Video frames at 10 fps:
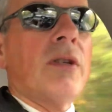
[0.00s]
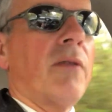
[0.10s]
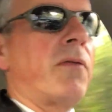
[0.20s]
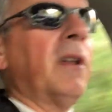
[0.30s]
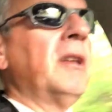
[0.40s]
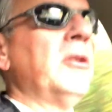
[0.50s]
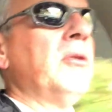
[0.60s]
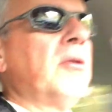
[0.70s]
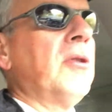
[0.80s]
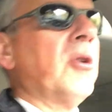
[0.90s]
If any
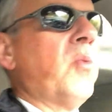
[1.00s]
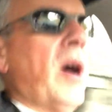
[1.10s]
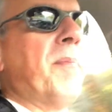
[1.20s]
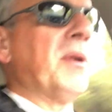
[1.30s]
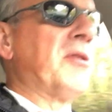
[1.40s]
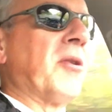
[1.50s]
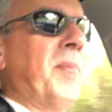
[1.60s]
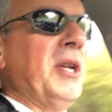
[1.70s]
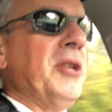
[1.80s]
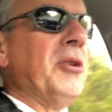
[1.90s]
nuclear weapons are
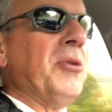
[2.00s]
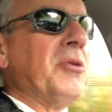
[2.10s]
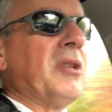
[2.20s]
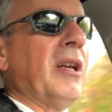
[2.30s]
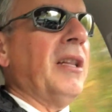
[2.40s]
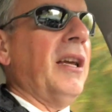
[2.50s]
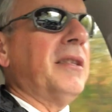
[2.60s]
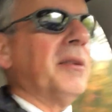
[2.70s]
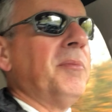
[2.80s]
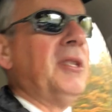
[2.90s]
being used, I'd like
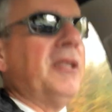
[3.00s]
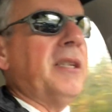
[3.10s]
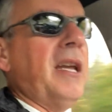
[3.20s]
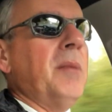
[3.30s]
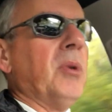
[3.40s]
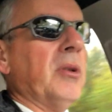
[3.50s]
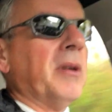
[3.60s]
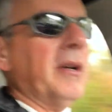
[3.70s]
them disabled.